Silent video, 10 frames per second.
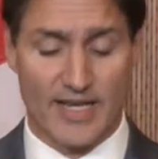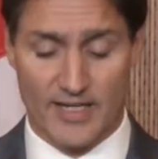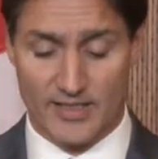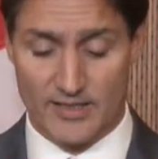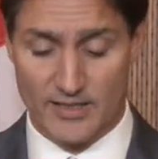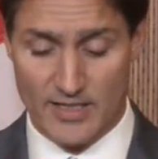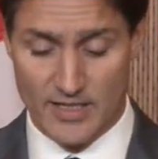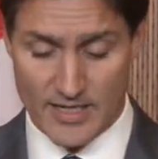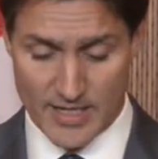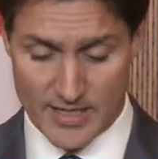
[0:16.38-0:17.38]
Canada
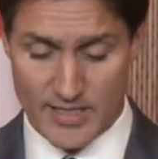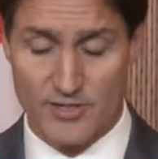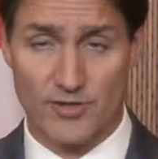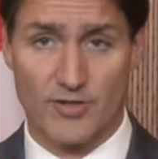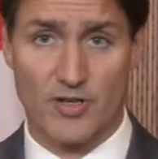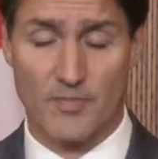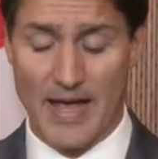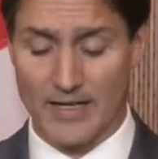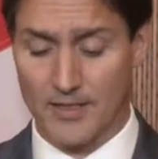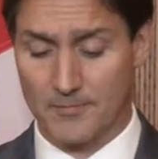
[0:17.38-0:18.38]
and eastern
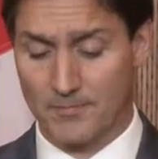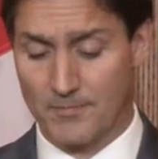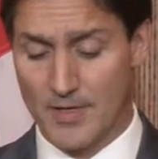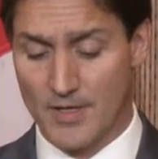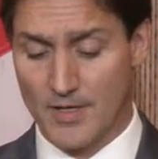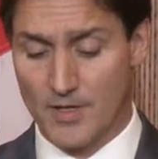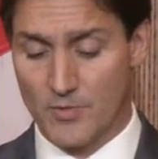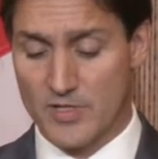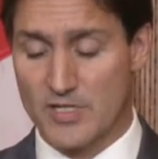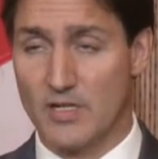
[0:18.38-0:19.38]
Quebec.
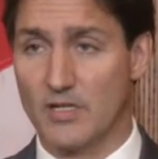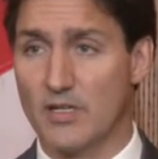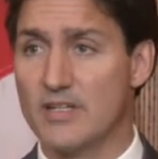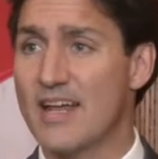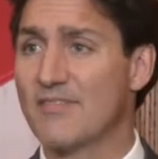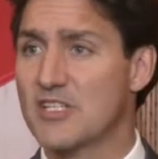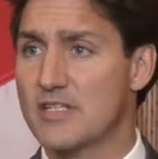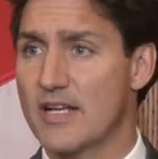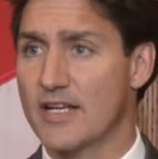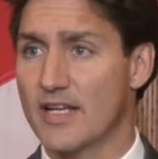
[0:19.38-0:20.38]
We're seeing
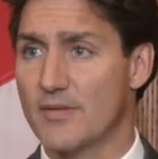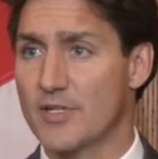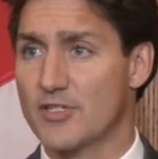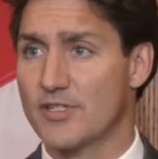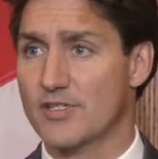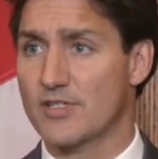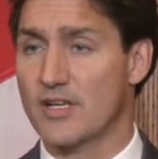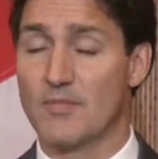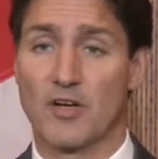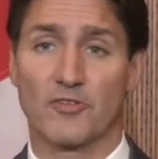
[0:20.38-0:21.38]
devastating images
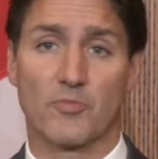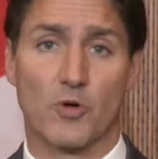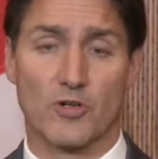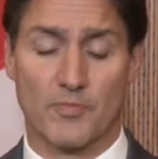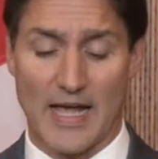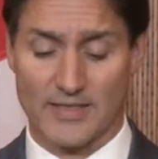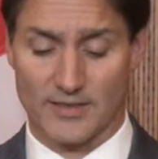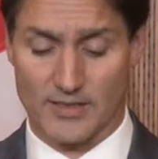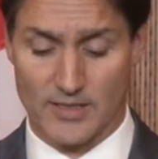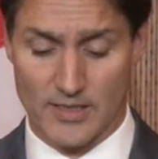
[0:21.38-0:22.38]
come out of
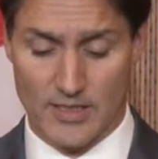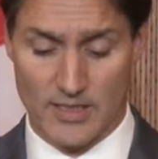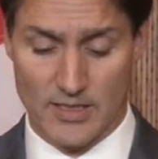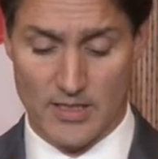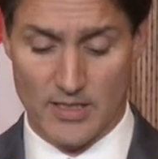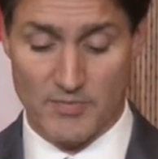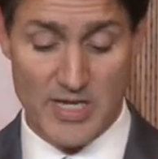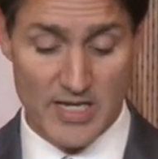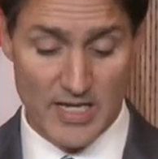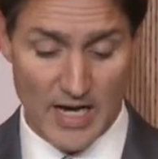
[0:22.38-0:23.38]
Port-au-Basque.
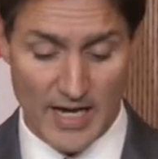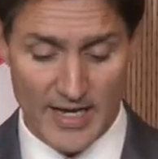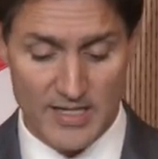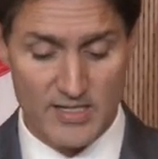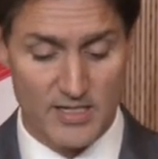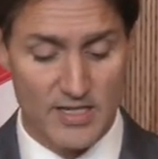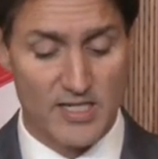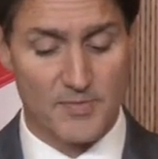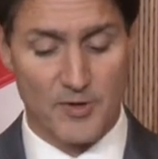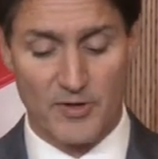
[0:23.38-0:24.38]
PEI has
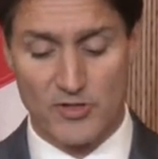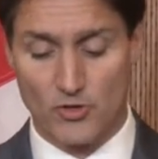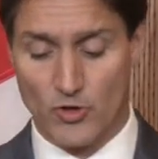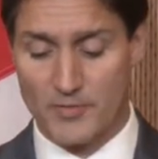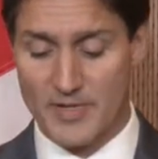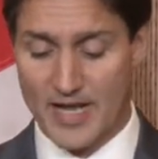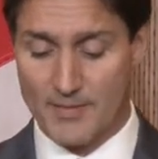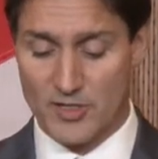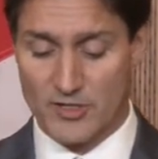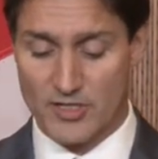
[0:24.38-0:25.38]
experienced storm
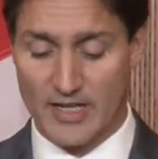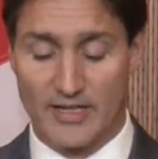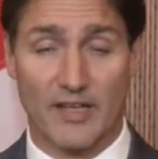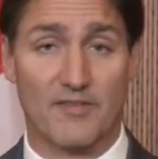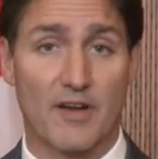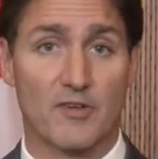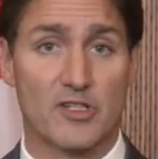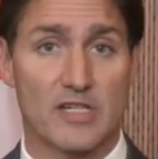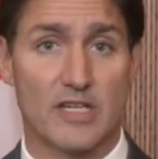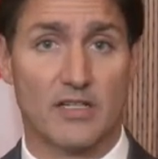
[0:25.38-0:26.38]
damage like they've never
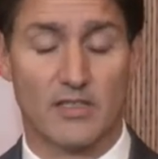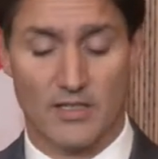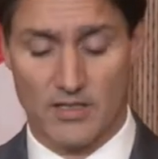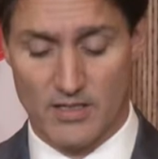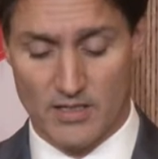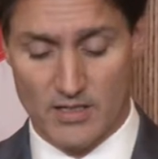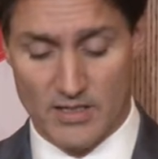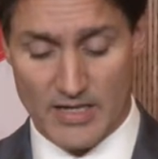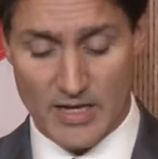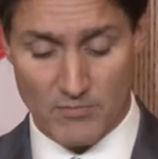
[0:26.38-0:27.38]
seen.
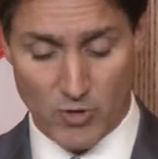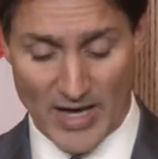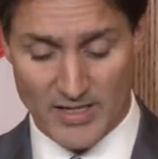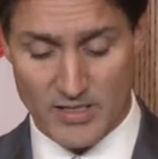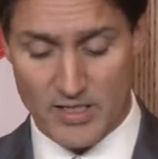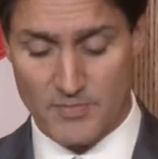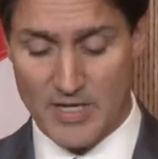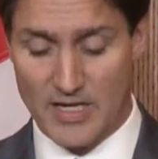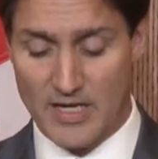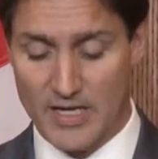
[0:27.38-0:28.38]
Cape Breton is
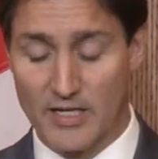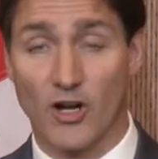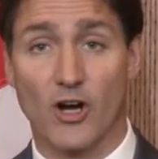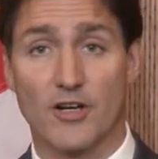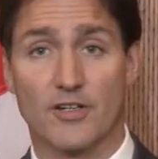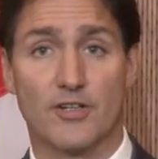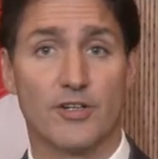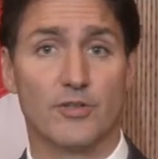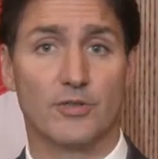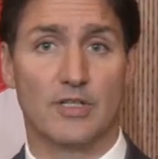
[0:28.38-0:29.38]
being hit hard
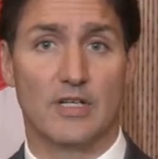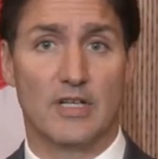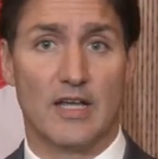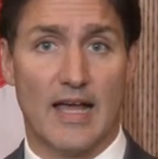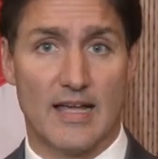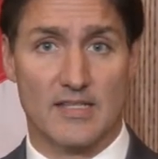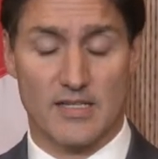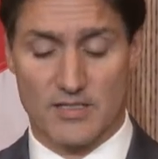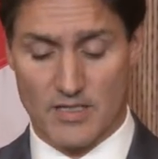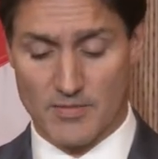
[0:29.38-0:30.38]
too, as
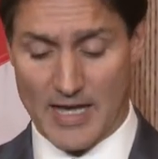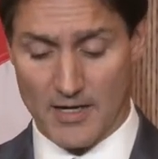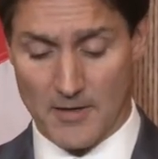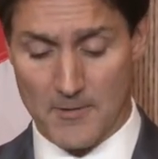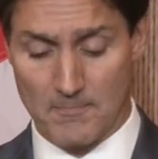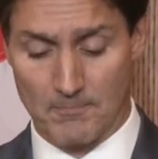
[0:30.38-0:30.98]
is Quebec.